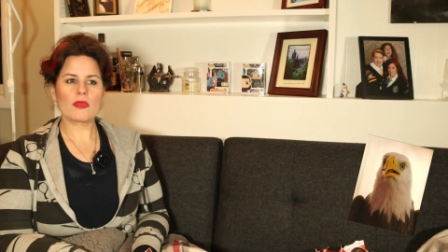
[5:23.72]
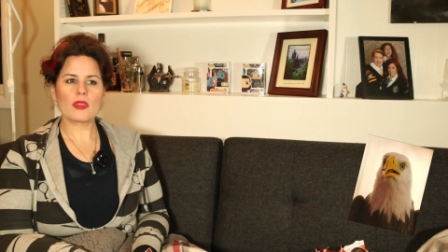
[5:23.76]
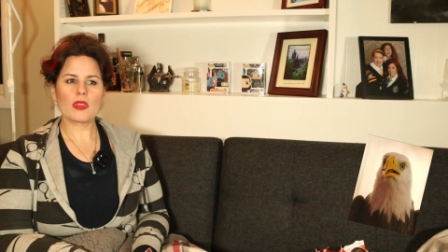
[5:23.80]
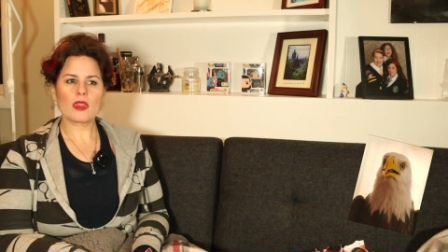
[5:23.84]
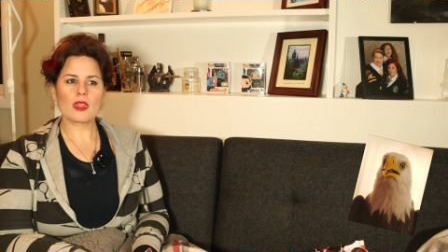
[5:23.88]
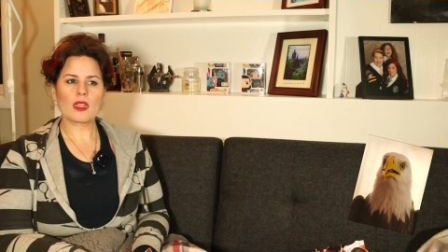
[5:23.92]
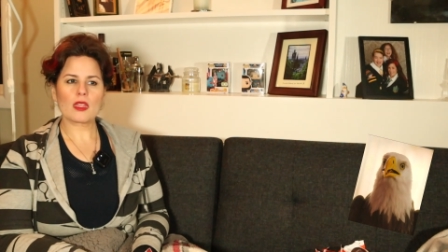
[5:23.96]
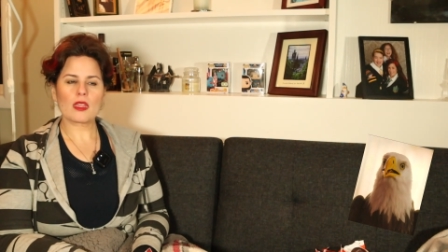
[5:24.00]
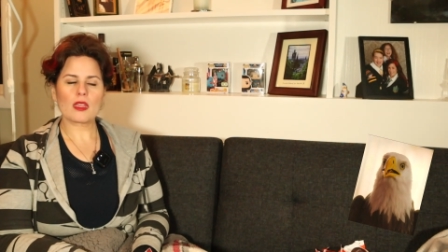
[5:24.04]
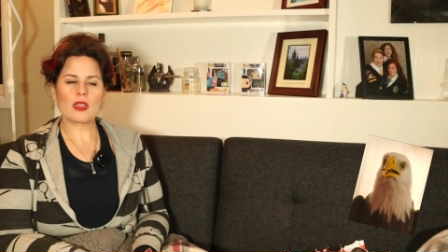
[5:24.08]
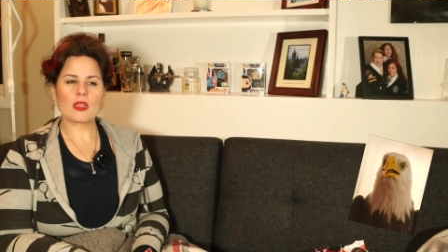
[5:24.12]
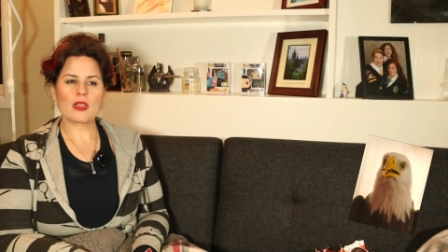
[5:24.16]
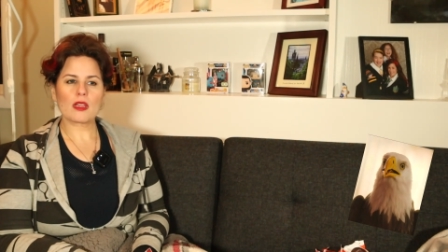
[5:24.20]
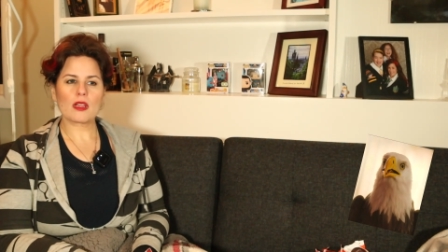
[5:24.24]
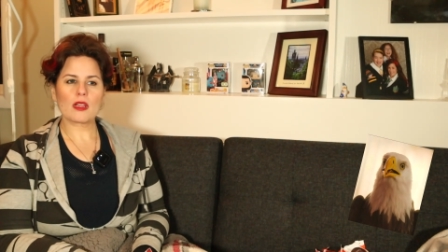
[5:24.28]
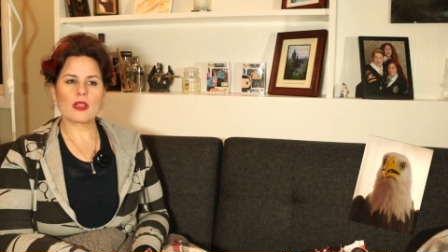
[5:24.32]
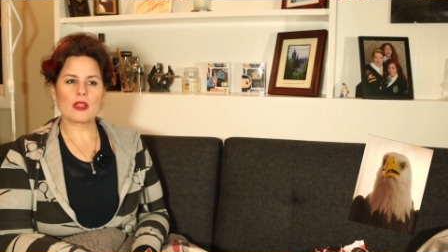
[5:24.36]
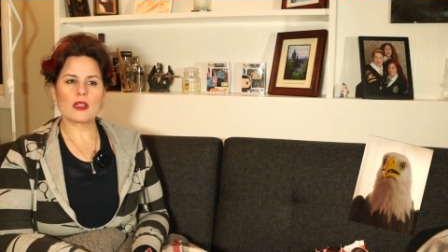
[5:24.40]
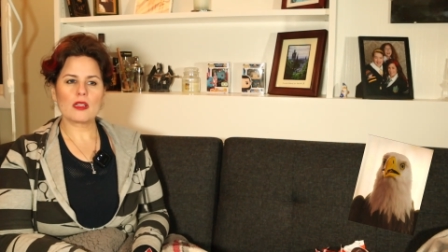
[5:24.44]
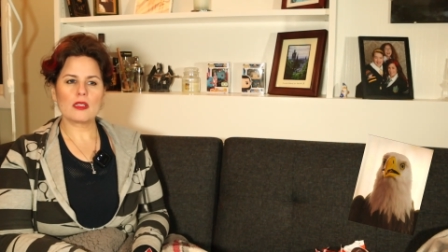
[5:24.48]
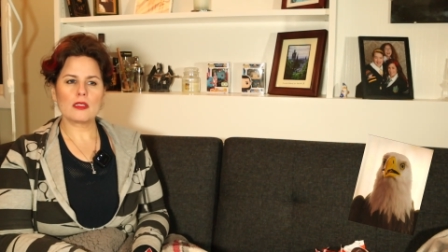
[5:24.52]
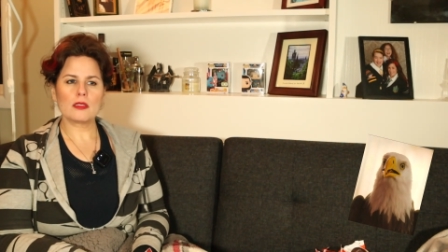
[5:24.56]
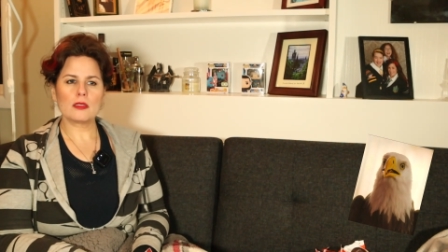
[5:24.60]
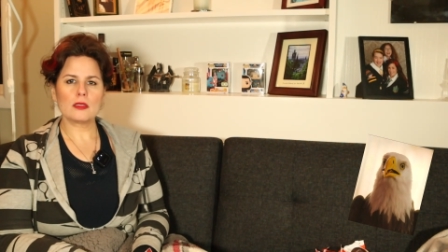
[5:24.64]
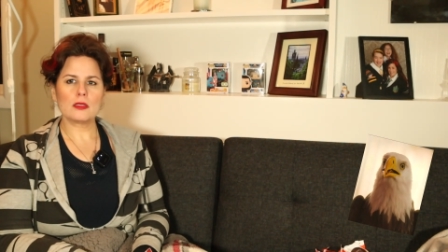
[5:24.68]
The fluid
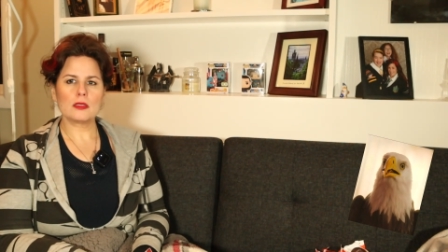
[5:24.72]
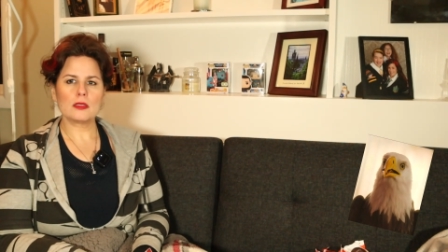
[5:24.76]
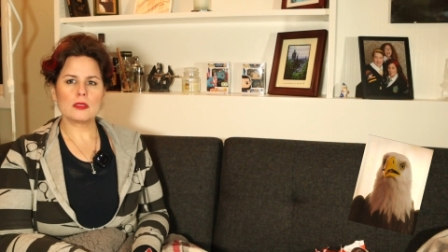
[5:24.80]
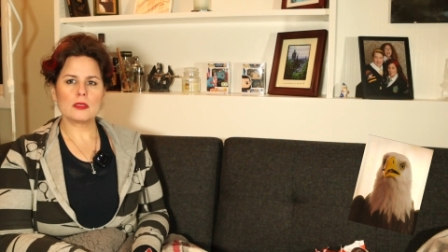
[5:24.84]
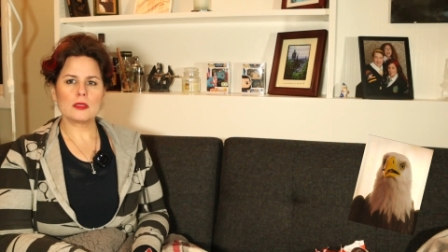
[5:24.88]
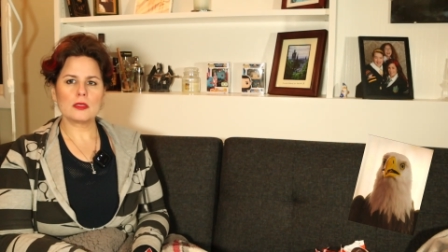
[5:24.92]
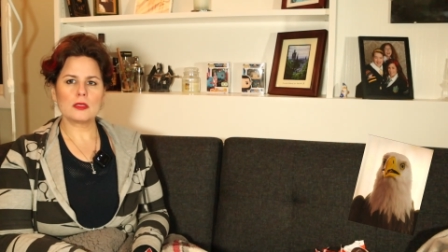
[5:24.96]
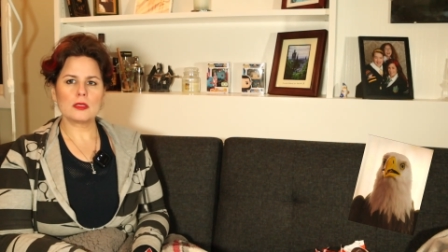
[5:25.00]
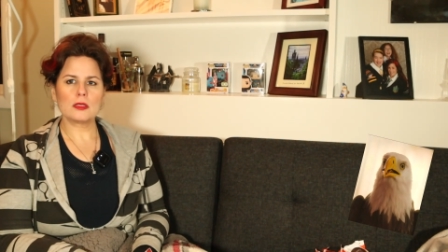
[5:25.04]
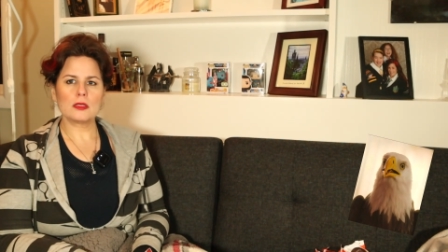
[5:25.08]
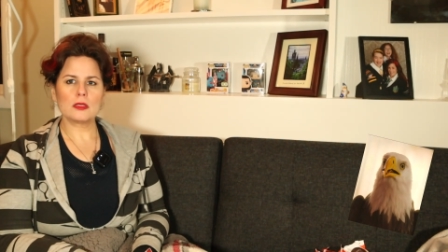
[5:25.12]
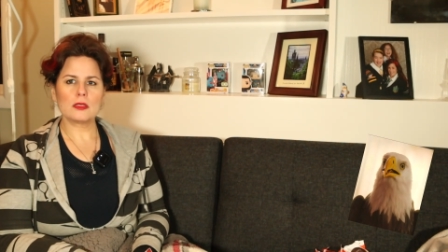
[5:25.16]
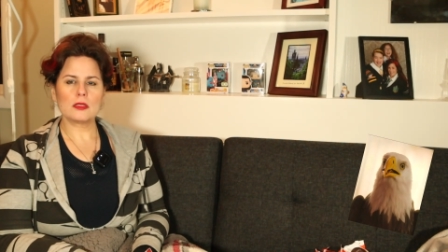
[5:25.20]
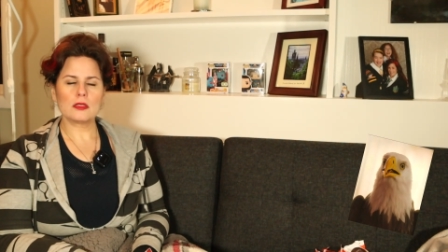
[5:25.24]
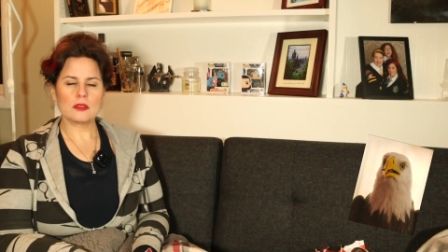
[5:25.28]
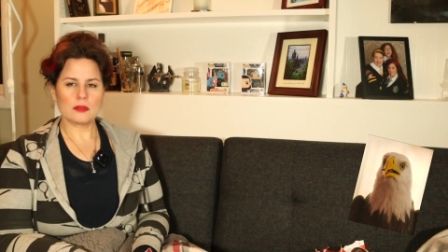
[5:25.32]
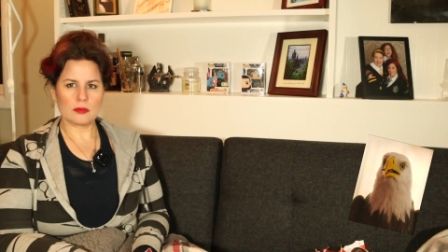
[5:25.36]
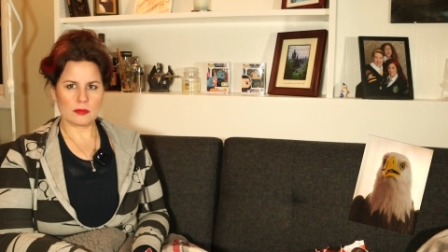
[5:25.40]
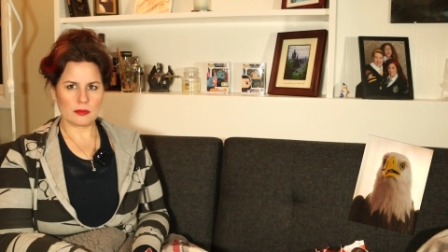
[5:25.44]
seems to be the